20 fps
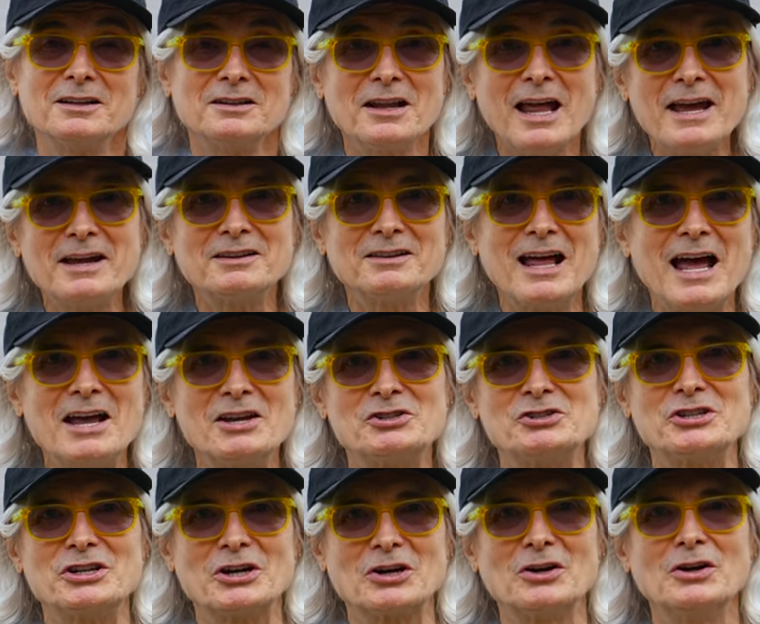Like
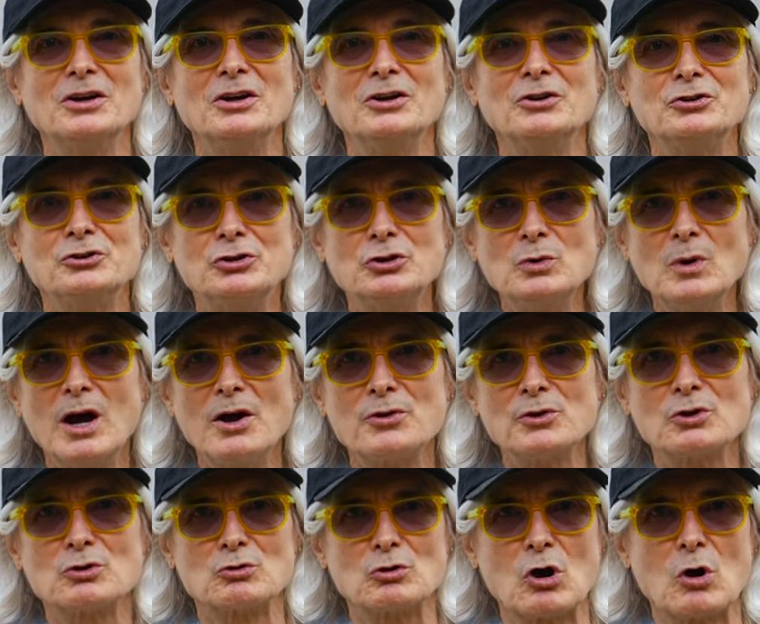last year, two
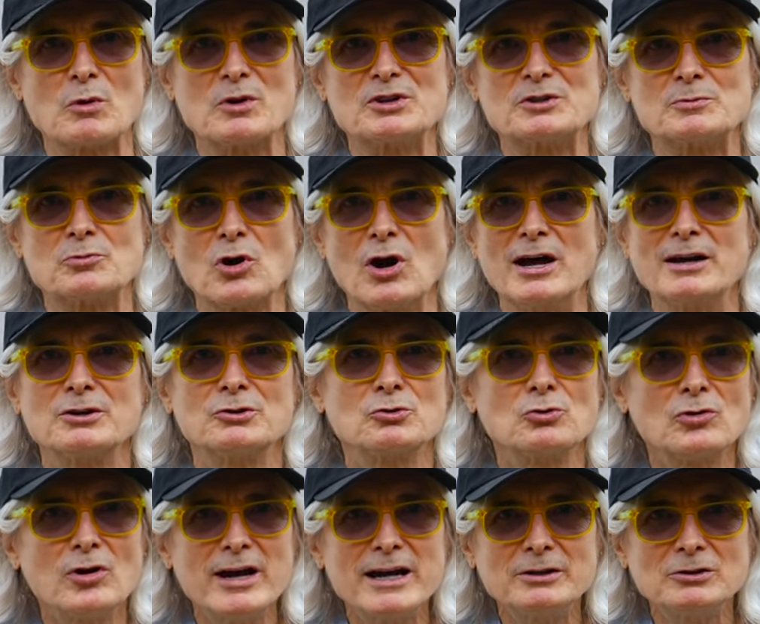other growers brought
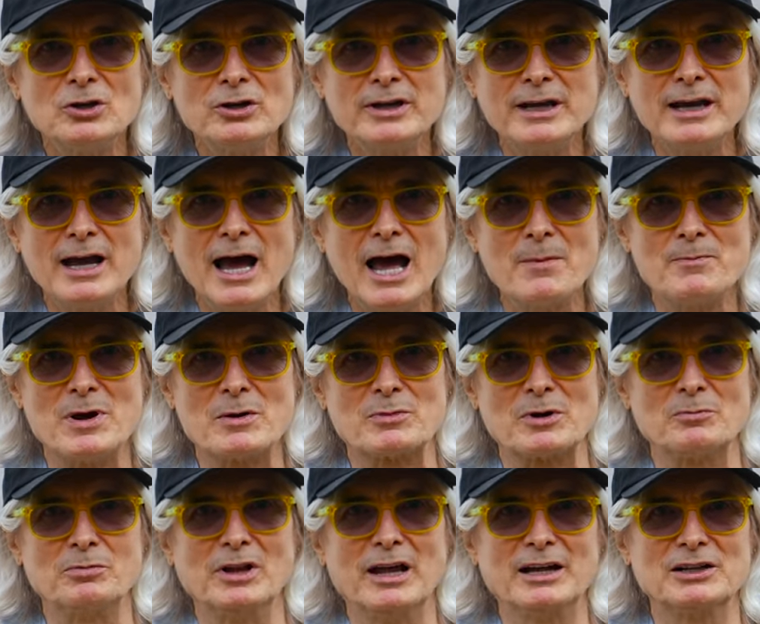great looking hot
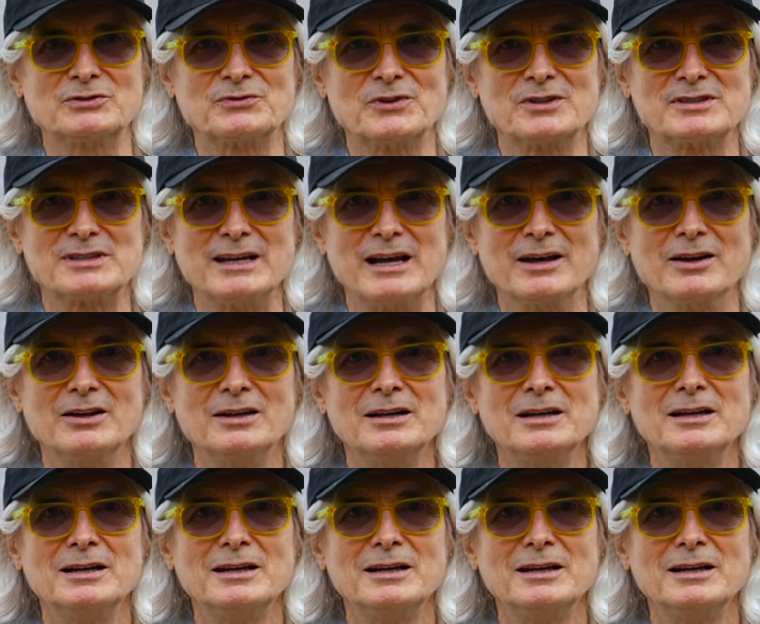pepper plants for sale.